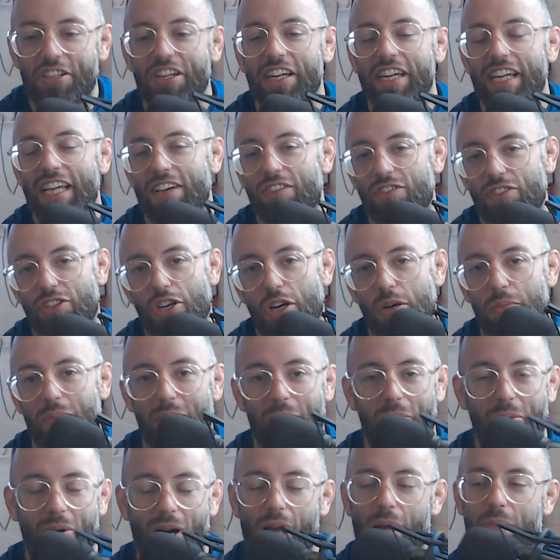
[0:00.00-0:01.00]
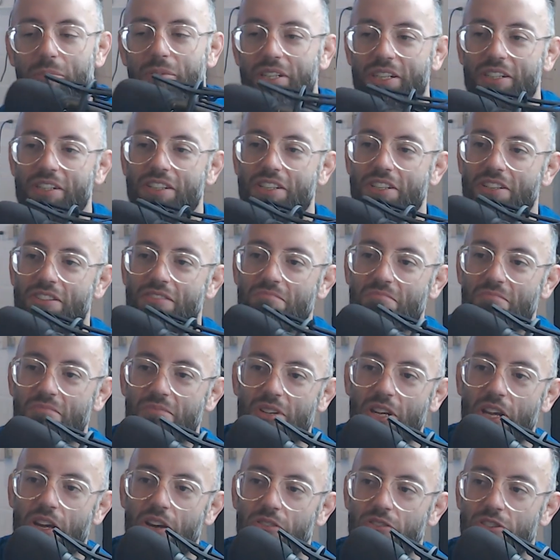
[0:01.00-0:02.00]
going to give Jeremy props because,
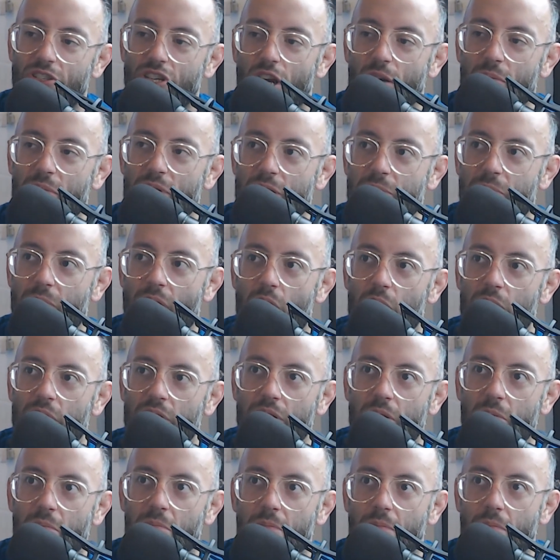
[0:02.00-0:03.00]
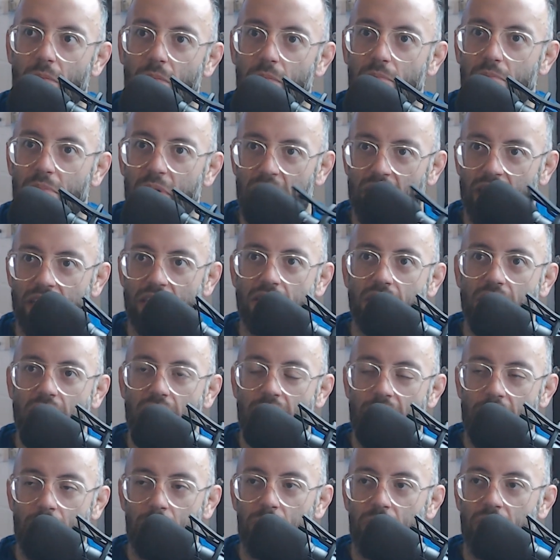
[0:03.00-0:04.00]
Jeremy's probably the biggest
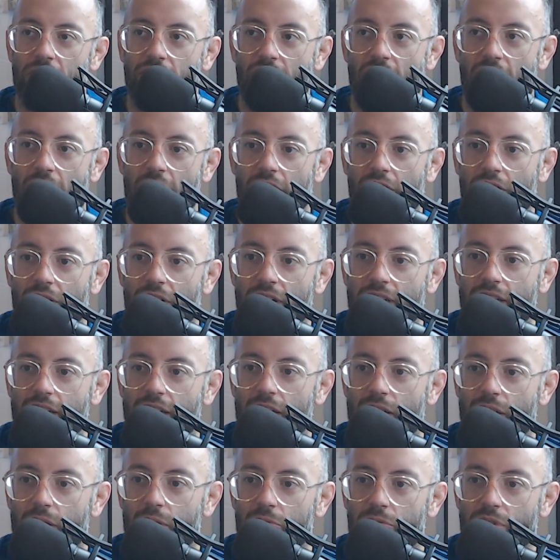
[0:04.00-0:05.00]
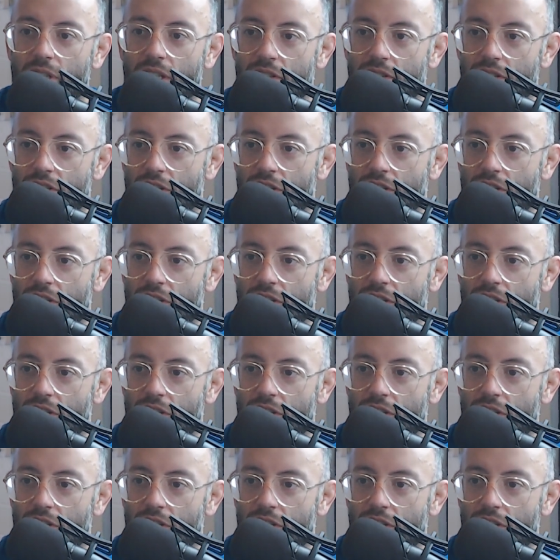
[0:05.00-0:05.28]
name we've had on here because,